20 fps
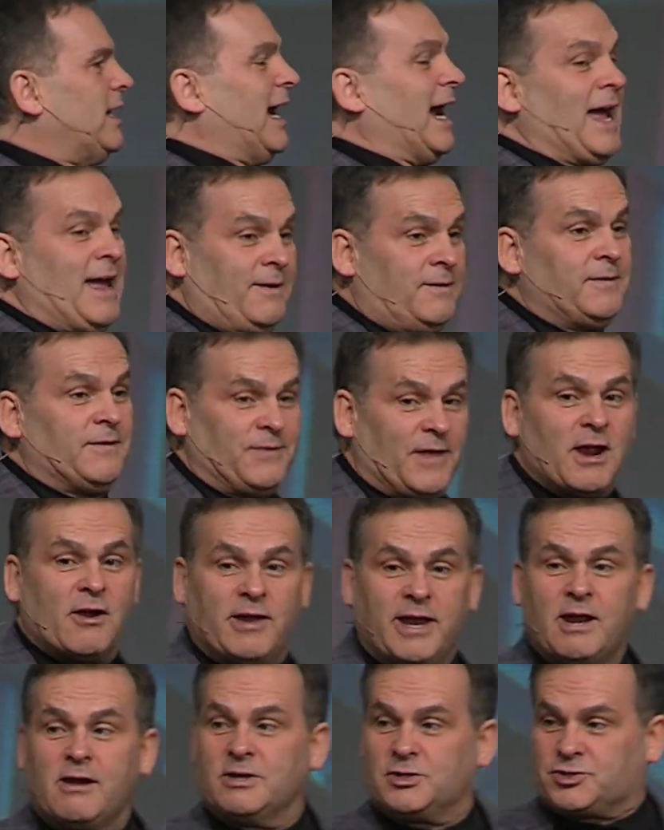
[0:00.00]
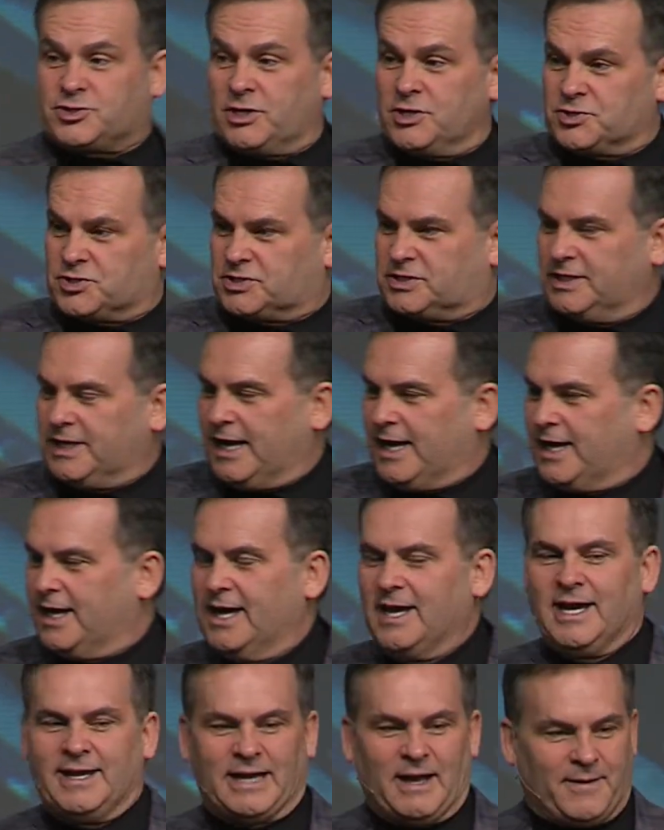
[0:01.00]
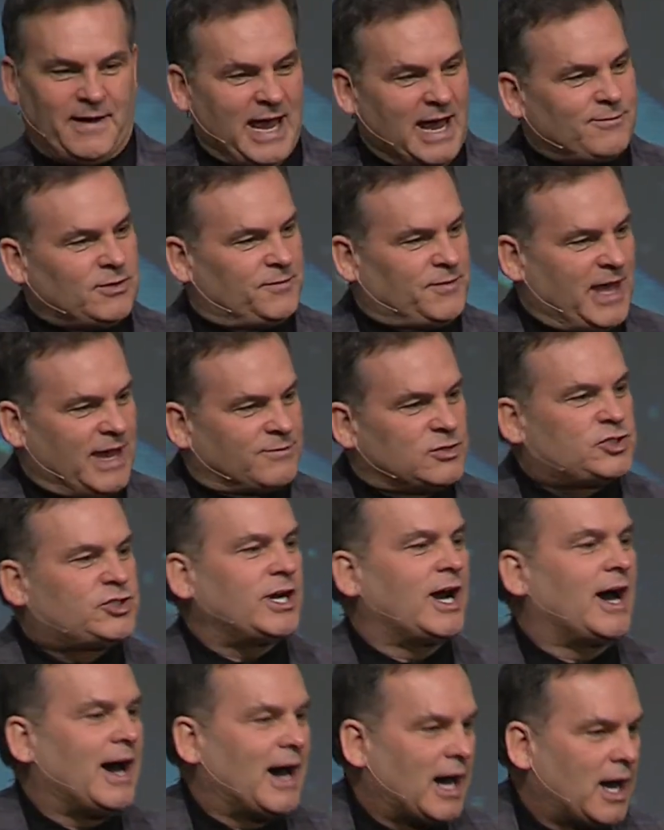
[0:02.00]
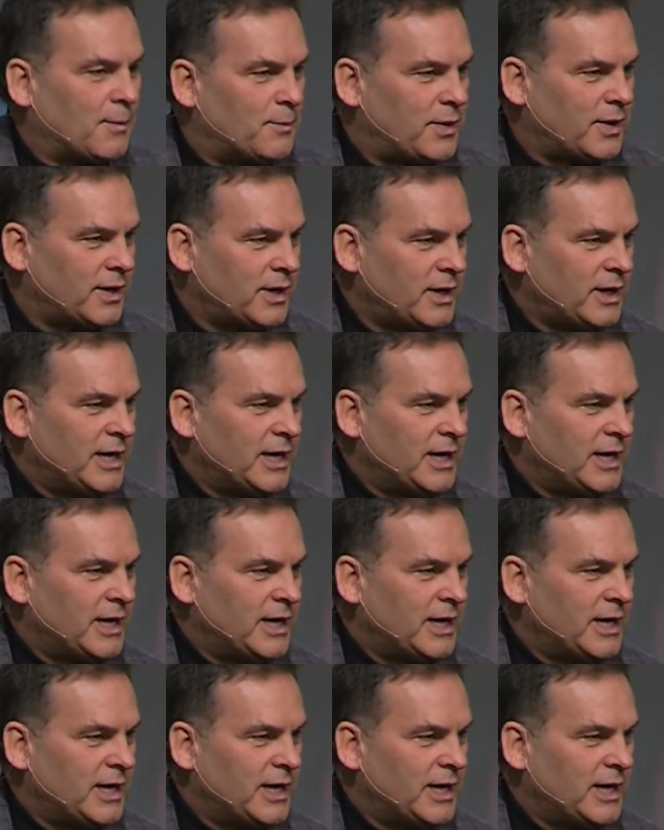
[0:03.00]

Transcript: And they're here at church today. Now, they have a, they have a job.